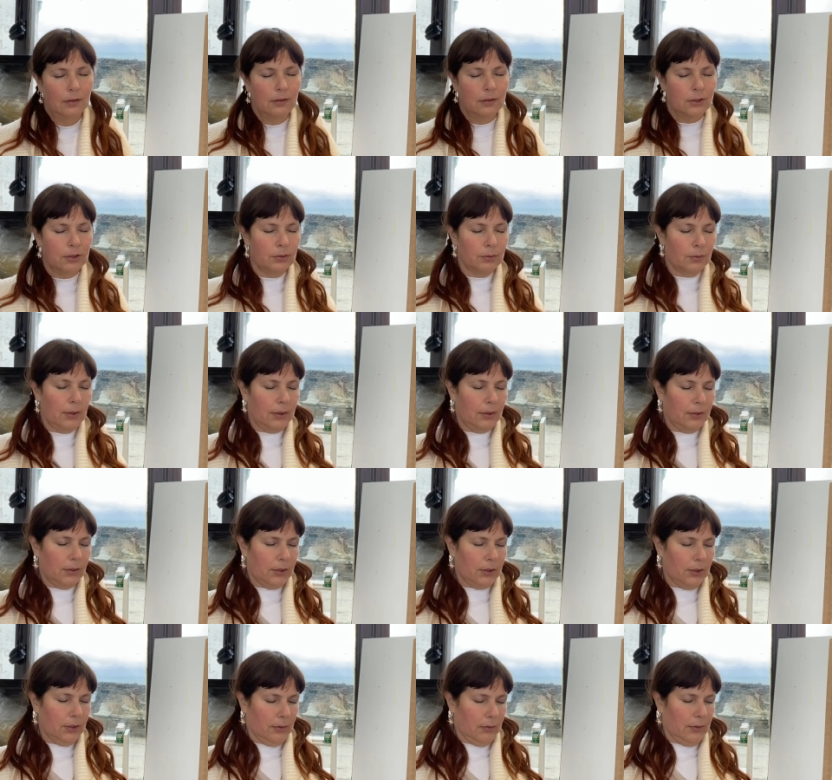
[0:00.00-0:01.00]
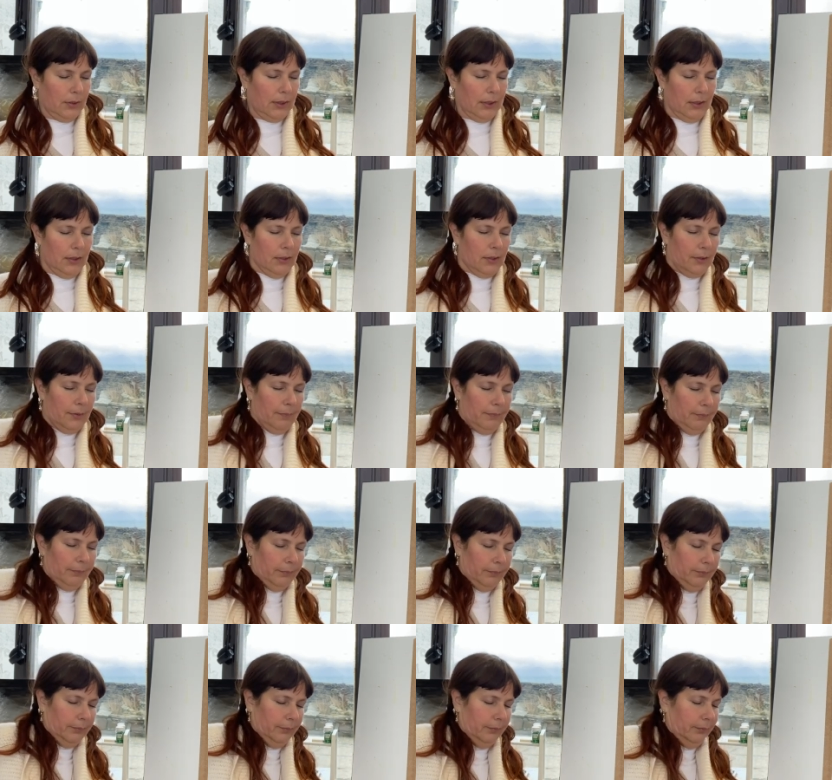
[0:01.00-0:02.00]
Shrug your shoulders.
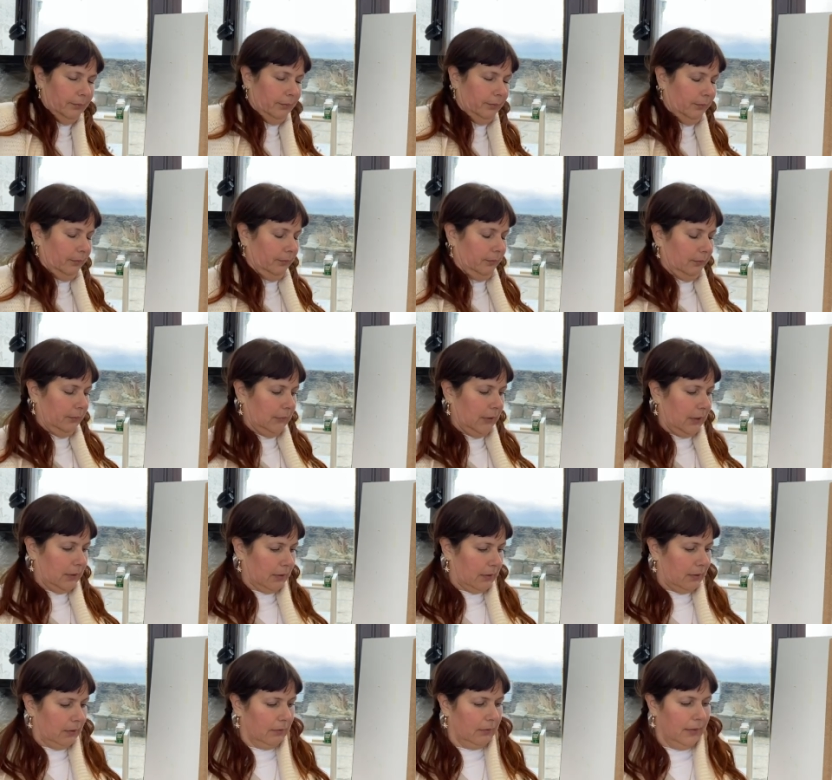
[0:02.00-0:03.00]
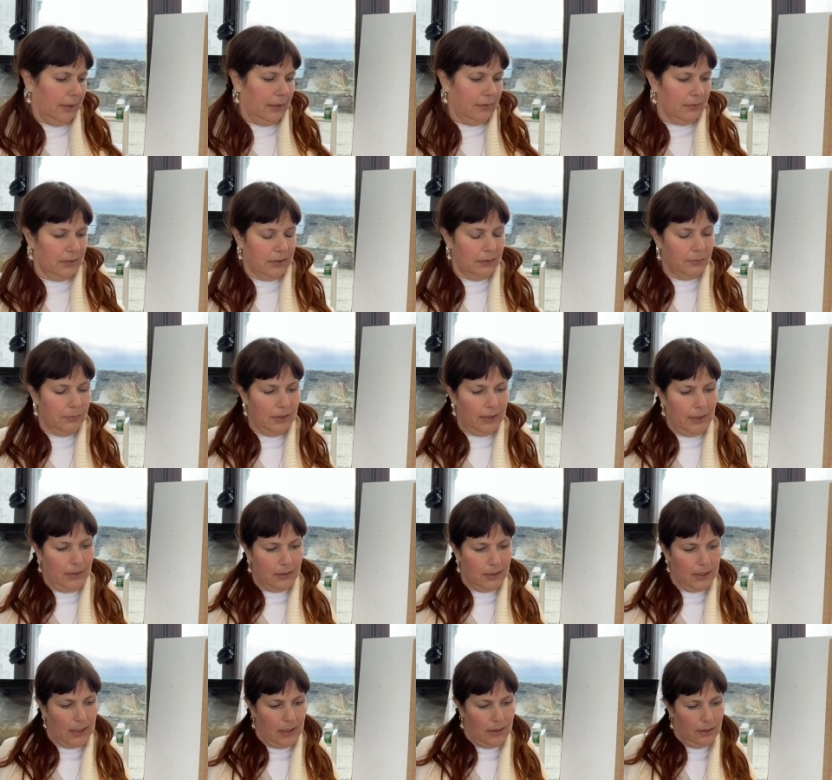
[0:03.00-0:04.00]
Let's get rid of some of
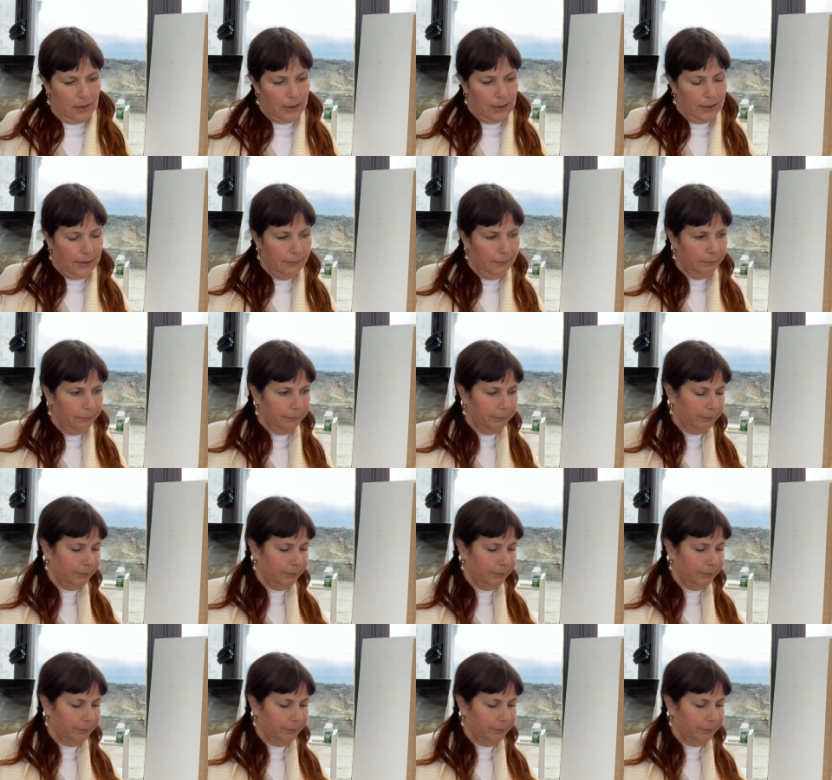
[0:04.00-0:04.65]
that tension